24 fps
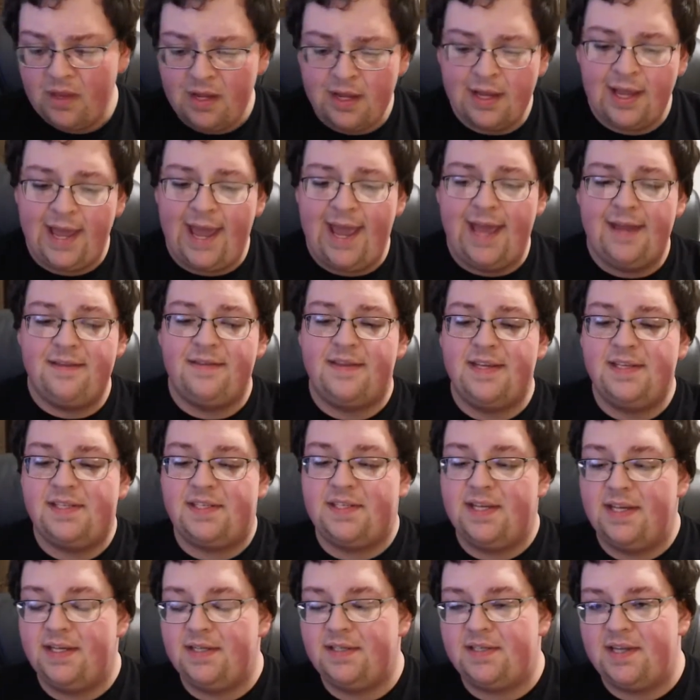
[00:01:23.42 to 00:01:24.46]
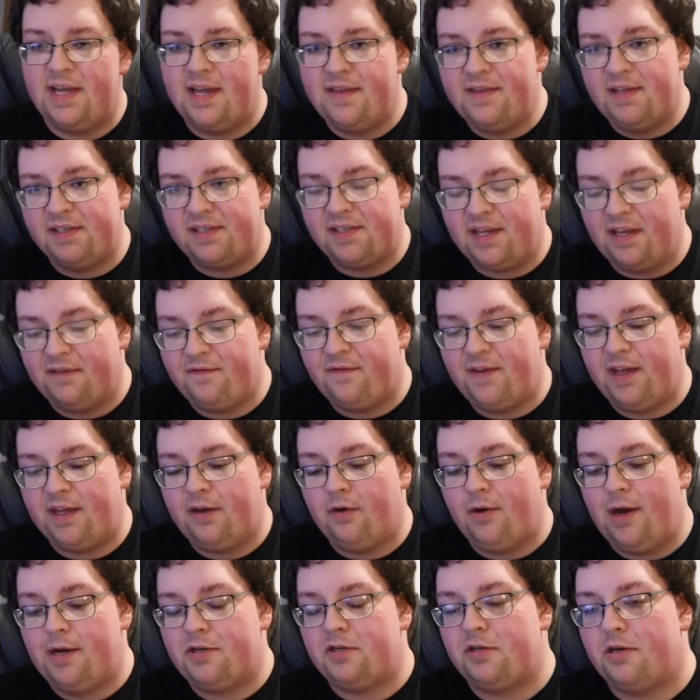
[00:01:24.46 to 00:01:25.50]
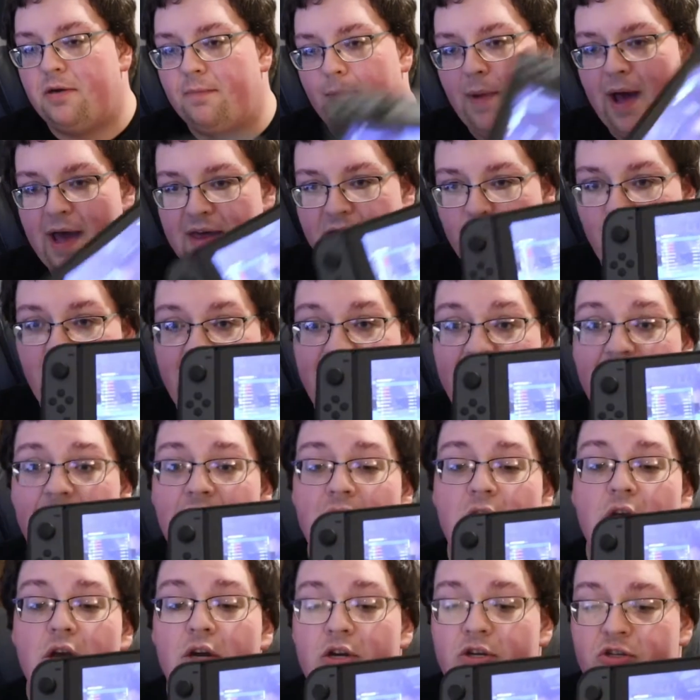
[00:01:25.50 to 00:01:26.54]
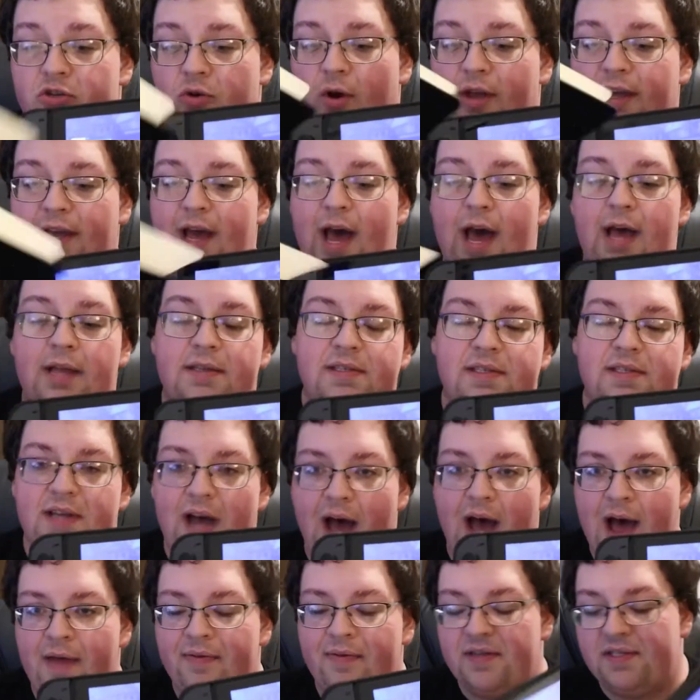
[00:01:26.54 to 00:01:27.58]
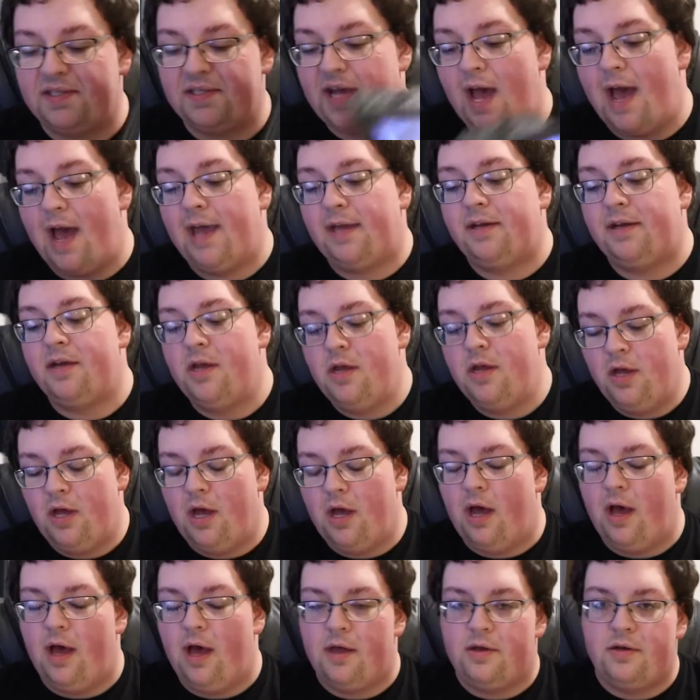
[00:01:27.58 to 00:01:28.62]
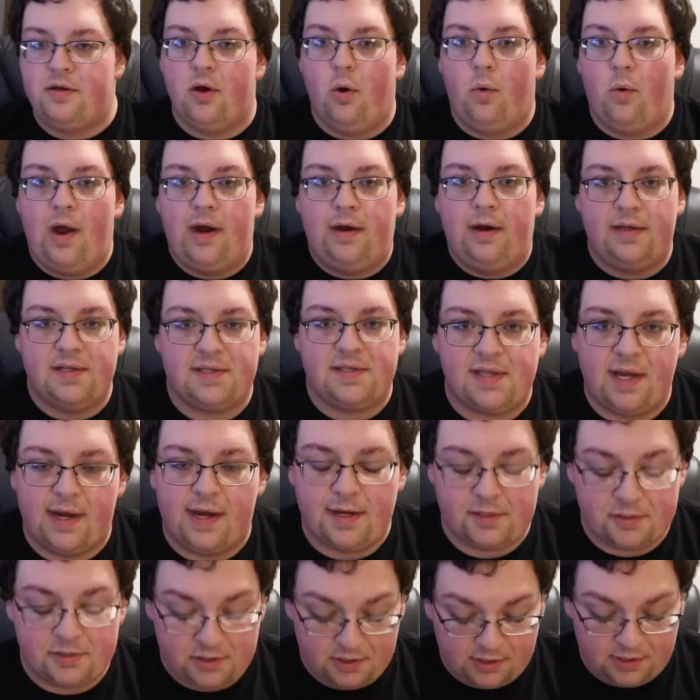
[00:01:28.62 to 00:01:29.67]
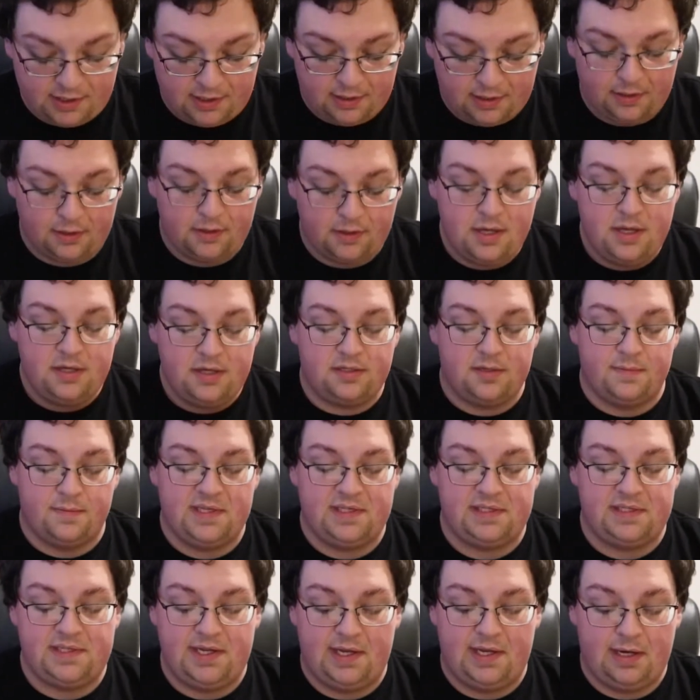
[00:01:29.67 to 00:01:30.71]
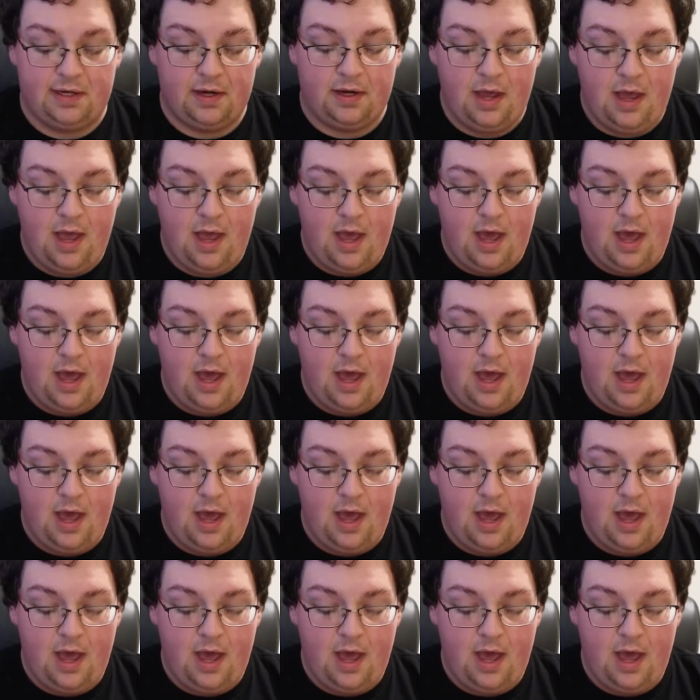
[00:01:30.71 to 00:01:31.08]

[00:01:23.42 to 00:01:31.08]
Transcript: And this is, in this configuration, by the way, Joy-Cons on the side, no wireless connection here to be seen.